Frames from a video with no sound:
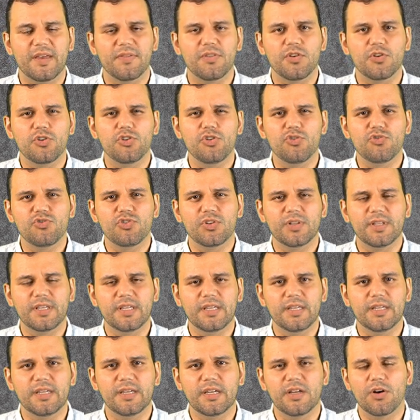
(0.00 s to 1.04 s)
and they're
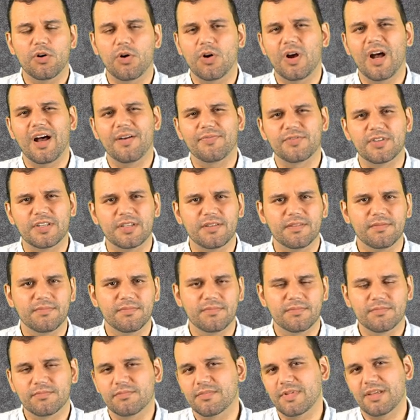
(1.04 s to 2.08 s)
usually or often
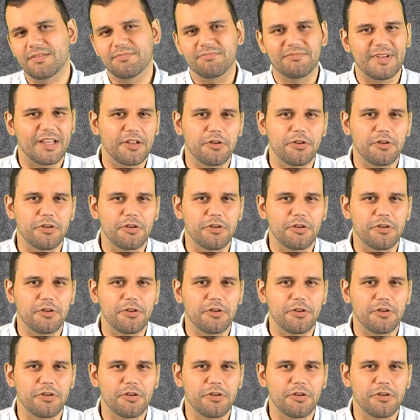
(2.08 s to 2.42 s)
um,